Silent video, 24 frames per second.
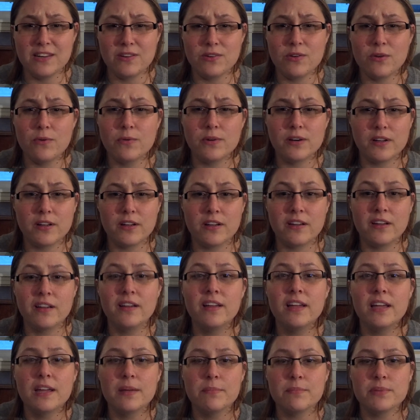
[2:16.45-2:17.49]
You don't want to
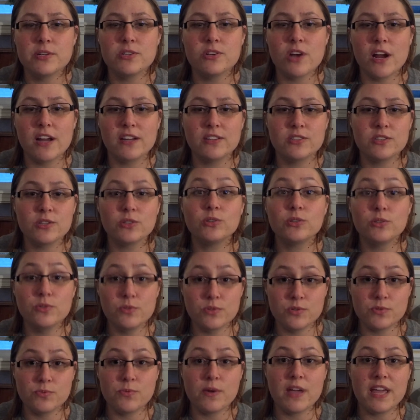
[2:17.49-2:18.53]
be trying to
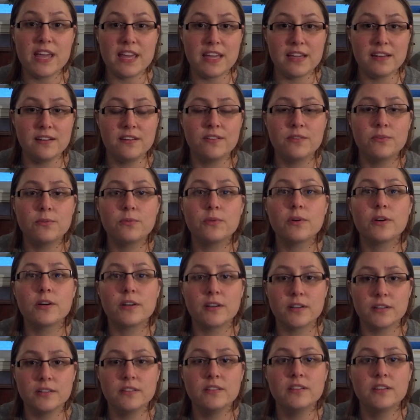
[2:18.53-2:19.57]
lose weight
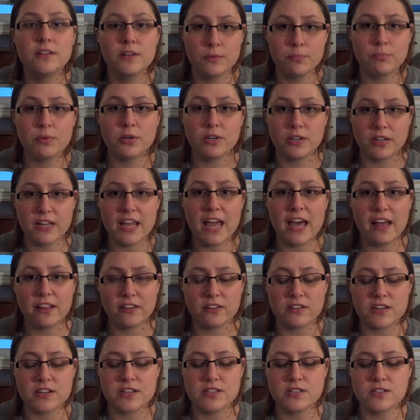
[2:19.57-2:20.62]
or burn
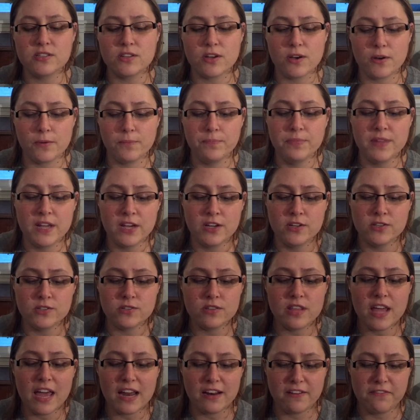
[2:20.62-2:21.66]
calories, so do
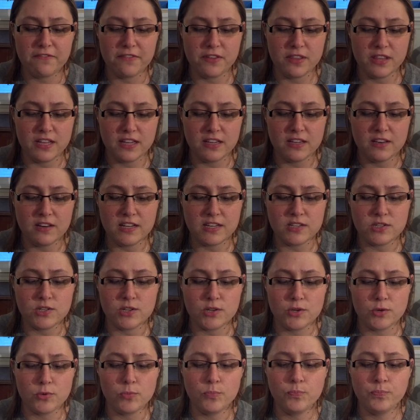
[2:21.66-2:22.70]
that if you think you need
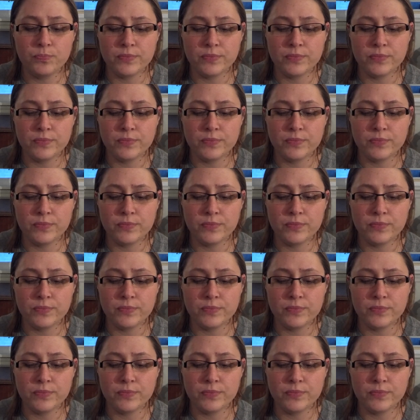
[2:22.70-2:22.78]
to.